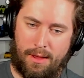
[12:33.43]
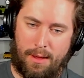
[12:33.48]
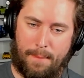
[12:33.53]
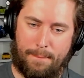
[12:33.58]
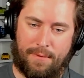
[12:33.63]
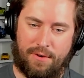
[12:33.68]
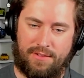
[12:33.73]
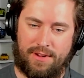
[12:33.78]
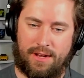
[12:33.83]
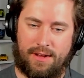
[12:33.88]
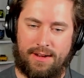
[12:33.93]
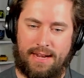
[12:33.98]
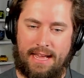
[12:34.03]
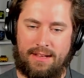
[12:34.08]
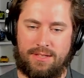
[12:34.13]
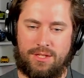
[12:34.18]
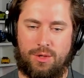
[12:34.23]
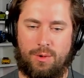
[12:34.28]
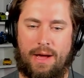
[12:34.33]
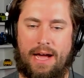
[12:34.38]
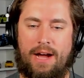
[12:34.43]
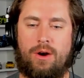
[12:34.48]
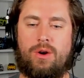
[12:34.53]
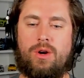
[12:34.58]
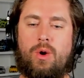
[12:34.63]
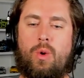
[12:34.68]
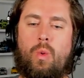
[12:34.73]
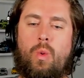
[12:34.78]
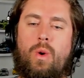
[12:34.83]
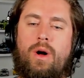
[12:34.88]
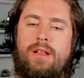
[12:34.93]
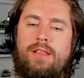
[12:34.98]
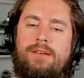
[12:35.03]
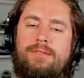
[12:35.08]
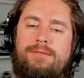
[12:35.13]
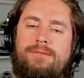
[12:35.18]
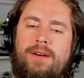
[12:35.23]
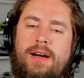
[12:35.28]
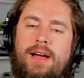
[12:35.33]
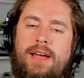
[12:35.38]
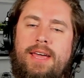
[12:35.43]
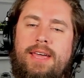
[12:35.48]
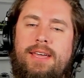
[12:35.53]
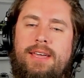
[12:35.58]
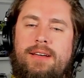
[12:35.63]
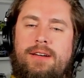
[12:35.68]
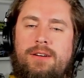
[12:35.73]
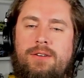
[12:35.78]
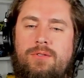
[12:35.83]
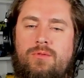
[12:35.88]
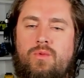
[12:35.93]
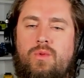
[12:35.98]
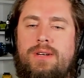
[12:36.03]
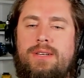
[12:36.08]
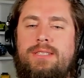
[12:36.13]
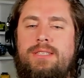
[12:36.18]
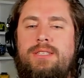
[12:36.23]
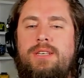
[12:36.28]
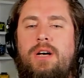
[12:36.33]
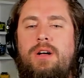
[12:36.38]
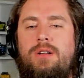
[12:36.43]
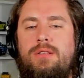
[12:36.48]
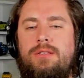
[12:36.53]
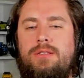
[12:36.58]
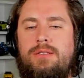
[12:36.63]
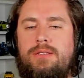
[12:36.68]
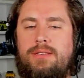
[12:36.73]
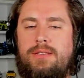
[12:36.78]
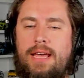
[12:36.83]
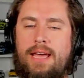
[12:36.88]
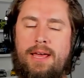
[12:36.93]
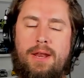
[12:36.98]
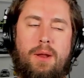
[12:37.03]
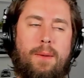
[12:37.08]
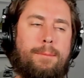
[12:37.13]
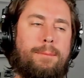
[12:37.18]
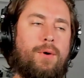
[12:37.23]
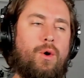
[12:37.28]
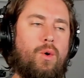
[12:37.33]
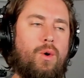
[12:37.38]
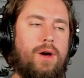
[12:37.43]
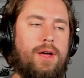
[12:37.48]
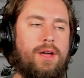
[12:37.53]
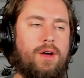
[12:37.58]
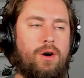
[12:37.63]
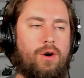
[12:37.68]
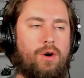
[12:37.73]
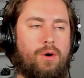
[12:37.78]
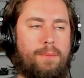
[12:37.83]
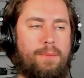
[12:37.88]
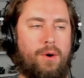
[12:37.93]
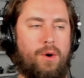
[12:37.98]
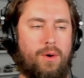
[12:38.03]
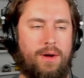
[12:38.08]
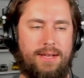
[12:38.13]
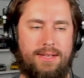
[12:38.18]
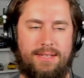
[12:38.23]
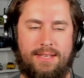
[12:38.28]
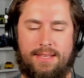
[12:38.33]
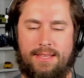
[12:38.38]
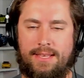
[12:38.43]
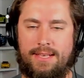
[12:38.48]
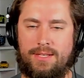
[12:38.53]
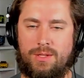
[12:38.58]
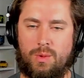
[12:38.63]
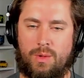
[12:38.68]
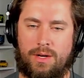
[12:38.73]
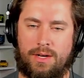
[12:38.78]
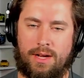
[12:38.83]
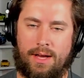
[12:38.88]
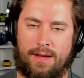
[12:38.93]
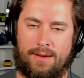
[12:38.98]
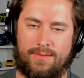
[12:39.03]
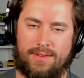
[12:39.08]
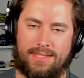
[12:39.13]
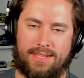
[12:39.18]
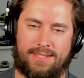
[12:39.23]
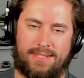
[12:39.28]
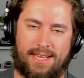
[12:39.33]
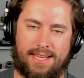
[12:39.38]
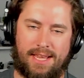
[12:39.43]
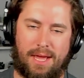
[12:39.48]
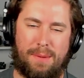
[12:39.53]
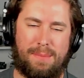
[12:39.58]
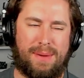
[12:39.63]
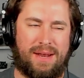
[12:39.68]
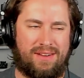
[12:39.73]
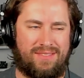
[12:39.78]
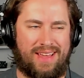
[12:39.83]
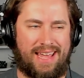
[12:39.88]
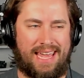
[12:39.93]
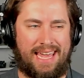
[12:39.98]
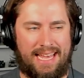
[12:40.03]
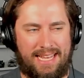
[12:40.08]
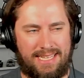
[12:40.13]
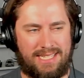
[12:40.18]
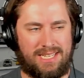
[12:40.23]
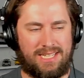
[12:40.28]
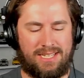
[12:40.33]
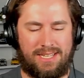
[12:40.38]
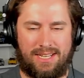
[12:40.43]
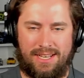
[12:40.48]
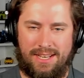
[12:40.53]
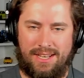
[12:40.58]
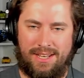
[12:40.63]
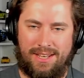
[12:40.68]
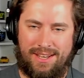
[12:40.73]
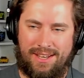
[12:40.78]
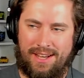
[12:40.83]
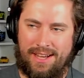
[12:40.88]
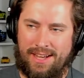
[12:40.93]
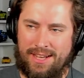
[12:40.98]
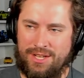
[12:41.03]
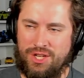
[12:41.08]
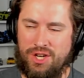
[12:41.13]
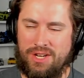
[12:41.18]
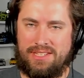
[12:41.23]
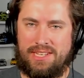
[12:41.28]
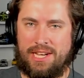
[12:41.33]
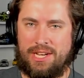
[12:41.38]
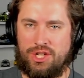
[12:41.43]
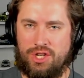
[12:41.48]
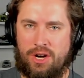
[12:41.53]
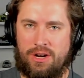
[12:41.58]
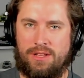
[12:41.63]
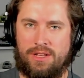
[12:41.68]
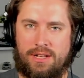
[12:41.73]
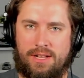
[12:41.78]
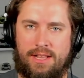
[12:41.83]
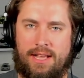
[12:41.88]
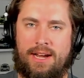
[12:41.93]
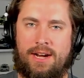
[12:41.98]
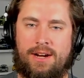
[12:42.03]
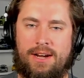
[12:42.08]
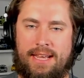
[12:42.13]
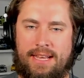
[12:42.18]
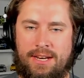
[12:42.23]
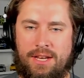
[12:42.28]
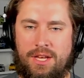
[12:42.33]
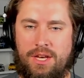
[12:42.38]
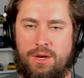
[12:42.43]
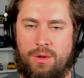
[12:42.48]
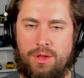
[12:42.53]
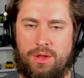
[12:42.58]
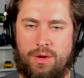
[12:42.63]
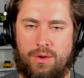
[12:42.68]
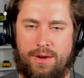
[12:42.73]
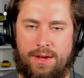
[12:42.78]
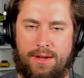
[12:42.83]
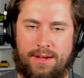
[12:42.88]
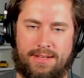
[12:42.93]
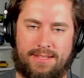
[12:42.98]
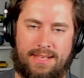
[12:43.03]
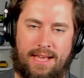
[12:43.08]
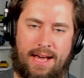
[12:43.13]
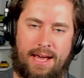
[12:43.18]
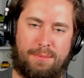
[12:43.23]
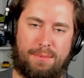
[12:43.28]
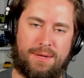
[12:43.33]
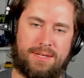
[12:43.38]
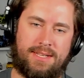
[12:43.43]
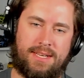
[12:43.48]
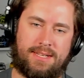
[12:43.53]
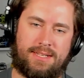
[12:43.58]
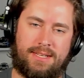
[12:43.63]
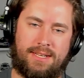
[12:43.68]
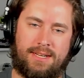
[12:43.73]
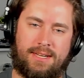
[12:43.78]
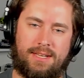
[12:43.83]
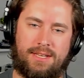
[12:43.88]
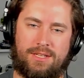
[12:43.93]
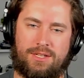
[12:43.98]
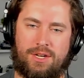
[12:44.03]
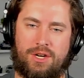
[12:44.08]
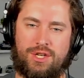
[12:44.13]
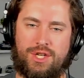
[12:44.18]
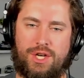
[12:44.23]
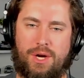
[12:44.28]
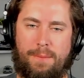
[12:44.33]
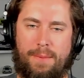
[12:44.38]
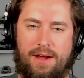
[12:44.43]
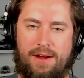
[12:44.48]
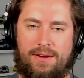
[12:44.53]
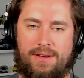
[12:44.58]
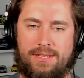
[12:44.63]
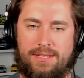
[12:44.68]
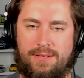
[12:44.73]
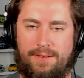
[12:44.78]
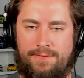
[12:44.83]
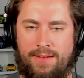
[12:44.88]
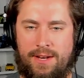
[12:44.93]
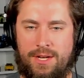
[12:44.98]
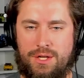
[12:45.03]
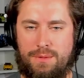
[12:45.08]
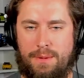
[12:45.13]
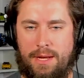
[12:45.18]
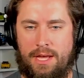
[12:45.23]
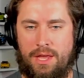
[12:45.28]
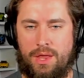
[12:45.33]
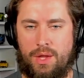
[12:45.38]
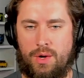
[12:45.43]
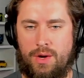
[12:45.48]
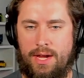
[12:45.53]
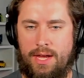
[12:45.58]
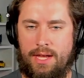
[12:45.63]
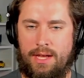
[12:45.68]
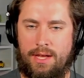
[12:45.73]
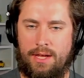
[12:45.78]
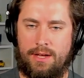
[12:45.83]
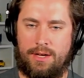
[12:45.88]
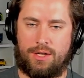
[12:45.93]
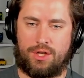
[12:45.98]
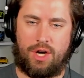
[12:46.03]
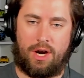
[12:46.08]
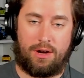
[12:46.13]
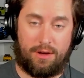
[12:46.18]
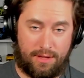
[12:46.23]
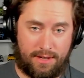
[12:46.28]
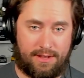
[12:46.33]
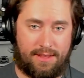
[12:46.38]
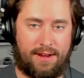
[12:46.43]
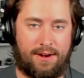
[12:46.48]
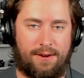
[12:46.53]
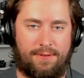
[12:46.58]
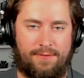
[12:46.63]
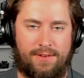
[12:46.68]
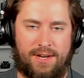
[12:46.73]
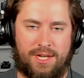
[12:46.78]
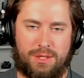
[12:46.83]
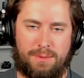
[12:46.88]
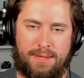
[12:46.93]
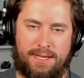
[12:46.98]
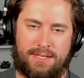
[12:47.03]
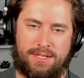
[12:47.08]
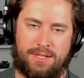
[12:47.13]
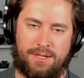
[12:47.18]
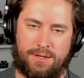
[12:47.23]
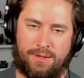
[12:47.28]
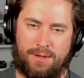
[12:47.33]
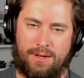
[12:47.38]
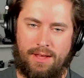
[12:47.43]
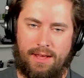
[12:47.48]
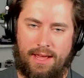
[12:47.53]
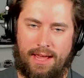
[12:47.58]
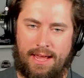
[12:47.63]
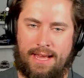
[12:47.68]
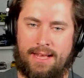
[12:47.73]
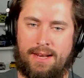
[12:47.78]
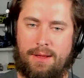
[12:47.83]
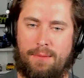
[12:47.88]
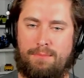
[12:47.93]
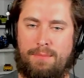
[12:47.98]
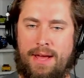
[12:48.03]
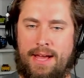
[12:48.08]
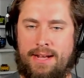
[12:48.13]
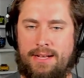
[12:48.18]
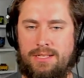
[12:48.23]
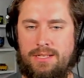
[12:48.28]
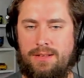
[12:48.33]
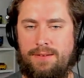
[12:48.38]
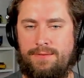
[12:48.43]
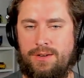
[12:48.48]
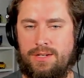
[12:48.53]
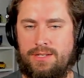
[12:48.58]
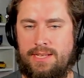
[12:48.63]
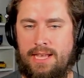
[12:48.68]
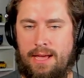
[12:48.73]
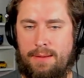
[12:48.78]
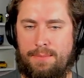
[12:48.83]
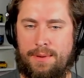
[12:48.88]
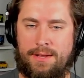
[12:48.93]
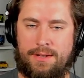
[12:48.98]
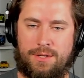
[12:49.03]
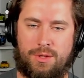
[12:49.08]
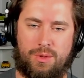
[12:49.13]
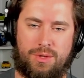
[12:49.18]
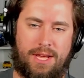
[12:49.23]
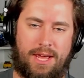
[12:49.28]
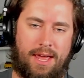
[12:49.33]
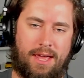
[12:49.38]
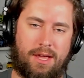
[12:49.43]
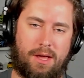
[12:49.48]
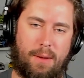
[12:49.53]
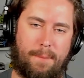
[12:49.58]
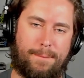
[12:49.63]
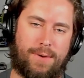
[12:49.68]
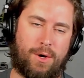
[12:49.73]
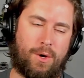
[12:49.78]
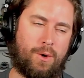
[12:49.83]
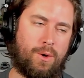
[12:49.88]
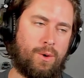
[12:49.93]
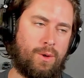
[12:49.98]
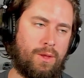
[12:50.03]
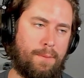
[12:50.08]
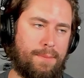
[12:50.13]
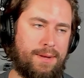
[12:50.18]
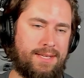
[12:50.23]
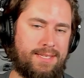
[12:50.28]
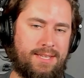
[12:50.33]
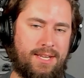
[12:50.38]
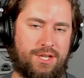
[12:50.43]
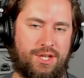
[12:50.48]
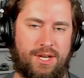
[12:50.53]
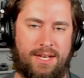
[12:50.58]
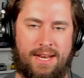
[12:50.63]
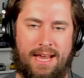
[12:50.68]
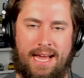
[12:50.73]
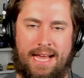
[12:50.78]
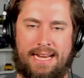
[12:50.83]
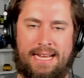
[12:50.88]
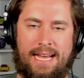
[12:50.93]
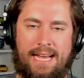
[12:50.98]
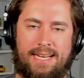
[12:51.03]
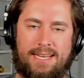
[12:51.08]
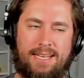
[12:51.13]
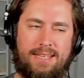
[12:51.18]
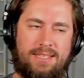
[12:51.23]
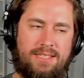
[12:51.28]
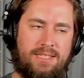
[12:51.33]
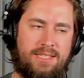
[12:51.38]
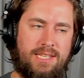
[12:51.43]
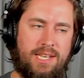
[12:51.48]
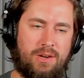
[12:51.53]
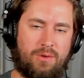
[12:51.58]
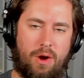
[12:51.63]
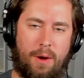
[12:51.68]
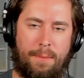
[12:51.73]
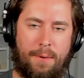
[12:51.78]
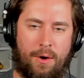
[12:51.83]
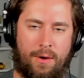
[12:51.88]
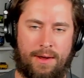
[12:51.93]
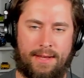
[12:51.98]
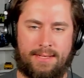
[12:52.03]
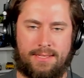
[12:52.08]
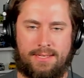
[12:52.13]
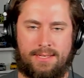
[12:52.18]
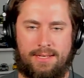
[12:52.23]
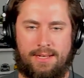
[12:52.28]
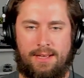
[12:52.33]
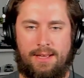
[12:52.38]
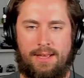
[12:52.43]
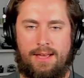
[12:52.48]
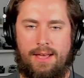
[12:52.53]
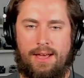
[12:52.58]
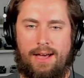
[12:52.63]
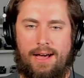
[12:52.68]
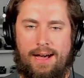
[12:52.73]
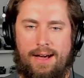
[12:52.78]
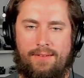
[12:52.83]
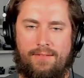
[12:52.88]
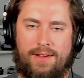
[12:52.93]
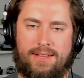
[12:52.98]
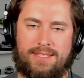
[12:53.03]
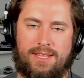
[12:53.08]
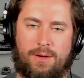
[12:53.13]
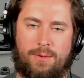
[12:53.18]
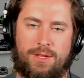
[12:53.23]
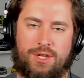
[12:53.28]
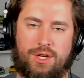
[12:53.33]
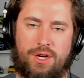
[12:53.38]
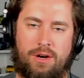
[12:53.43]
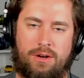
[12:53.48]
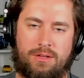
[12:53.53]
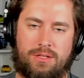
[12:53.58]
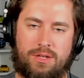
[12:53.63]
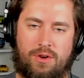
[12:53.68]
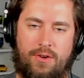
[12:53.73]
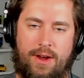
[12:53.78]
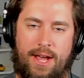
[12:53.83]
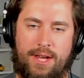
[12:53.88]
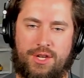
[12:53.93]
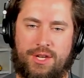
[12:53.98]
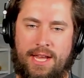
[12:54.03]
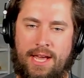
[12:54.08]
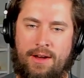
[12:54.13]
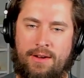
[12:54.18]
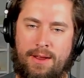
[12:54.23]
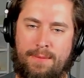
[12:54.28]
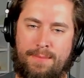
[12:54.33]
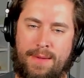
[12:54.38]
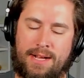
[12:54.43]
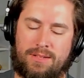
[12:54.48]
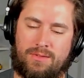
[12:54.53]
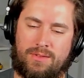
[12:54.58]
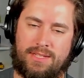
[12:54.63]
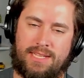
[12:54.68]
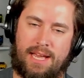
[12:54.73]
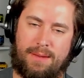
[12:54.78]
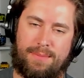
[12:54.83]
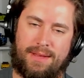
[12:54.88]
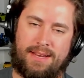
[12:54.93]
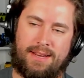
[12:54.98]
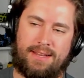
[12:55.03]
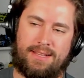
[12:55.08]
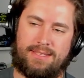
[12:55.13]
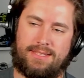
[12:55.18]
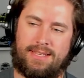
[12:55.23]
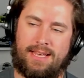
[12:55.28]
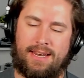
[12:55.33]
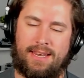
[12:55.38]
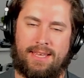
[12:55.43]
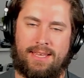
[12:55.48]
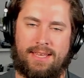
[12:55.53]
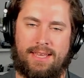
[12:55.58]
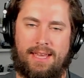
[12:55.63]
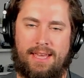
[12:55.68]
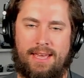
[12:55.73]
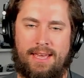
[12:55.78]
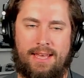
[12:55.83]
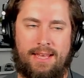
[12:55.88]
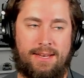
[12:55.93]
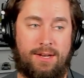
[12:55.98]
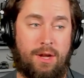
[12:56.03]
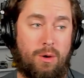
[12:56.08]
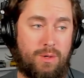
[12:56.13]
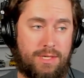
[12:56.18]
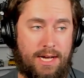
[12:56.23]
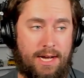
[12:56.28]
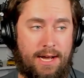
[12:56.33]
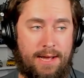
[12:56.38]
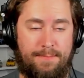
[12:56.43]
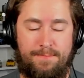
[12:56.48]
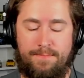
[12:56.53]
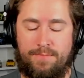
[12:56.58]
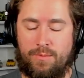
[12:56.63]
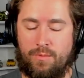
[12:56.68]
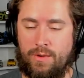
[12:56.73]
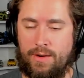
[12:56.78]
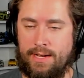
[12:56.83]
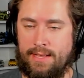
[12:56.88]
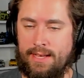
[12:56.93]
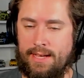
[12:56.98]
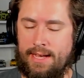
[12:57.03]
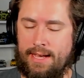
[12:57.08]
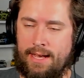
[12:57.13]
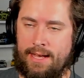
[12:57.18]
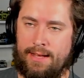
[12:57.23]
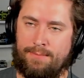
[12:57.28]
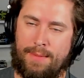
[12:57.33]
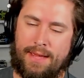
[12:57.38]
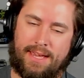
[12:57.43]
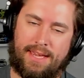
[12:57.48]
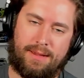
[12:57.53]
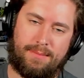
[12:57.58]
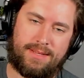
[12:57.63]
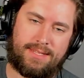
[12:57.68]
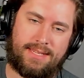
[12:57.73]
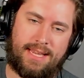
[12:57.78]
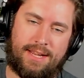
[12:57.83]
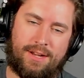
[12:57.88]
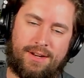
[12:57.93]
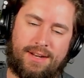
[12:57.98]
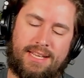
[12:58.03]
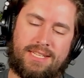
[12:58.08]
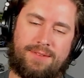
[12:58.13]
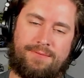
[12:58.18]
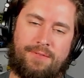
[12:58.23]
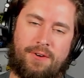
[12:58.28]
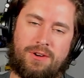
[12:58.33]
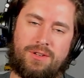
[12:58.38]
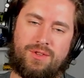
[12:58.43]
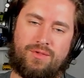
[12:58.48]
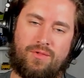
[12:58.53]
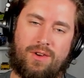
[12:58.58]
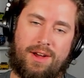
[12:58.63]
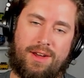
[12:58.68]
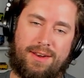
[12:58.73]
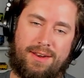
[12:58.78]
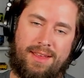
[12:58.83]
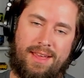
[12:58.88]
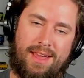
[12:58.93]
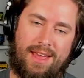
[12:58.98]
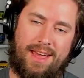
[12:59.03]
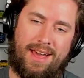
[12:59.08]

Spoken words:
Moving on now to our qualifying results, and boy, oh boy, did this one obviously take a bit of a hit, just like Charles Leclerc in Q3, because I predicted Sergio Perez to finish P3, Charles Leclerc to finish P2, and Max Verstappen to take pole position. I got 0 points, obviously, with Charles crashing out and Max Verstappen setting no time, really, making a mistake on his first run.